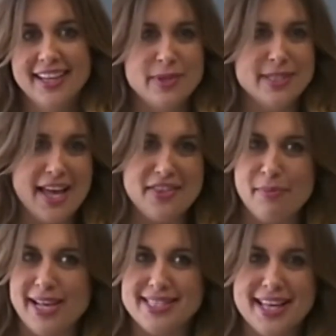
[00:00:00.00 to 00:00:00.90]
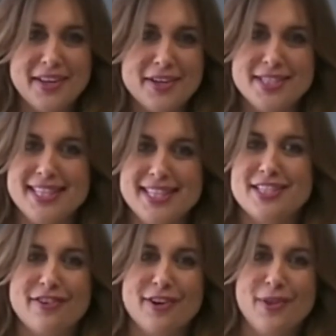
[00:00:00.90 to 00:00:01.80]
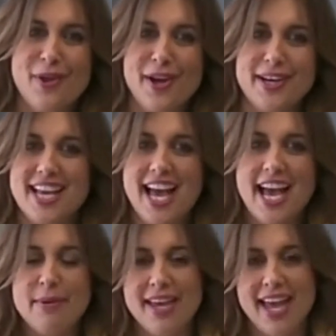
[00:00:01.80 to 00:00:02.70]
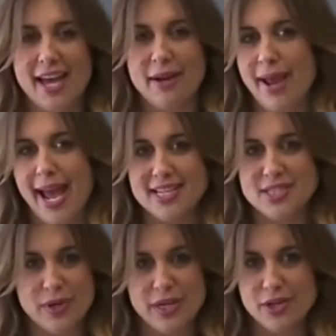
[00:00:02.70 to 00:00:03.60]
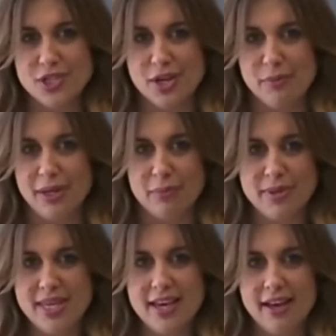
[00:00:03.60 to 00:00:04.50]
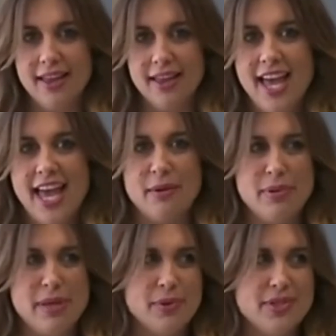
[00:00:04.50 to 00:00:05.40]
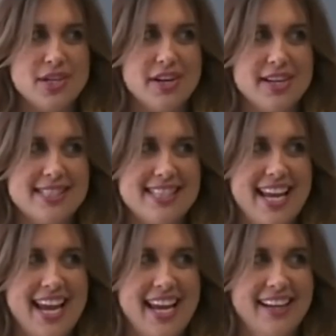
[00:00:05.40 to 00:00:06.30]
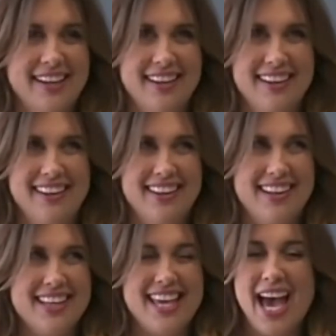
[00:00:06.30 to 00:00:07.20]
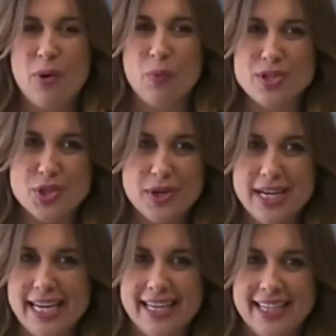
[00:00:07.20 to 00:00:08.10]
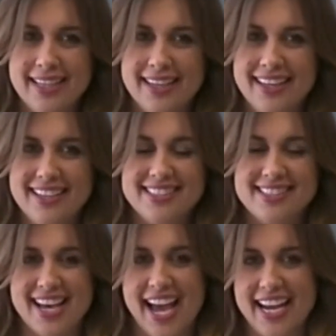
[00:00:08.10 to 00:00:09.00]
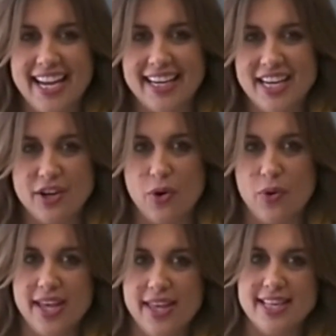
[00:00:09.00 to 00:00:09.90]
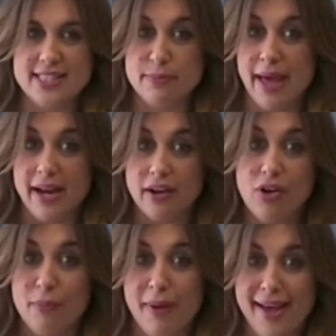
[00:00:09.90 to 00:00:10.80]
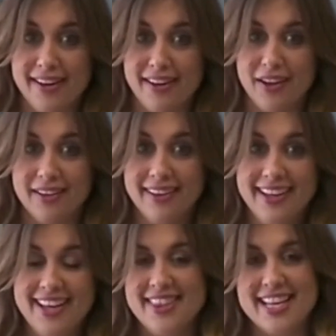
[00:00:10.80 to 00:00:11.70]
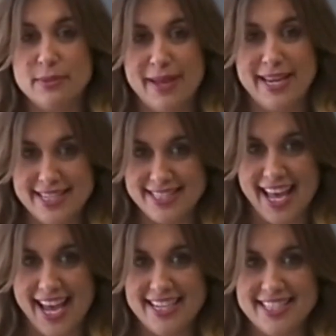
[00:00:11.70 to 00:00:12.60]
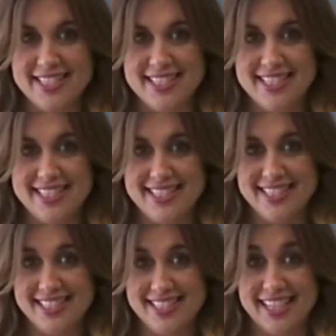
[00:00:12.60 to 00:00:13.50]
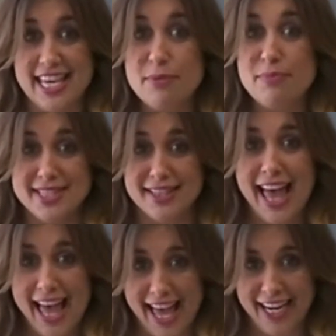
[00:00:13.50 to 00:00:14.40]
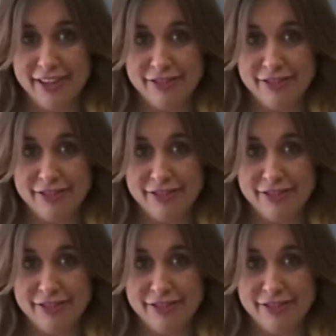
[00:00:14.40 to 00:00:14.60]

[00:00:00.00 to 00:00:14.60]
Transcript: on the bestsellers list for a long time. It had mass readership and appeal. And people started saying, yeah, we're treating dying, you know, in this medical model that's been designed to keep us alive.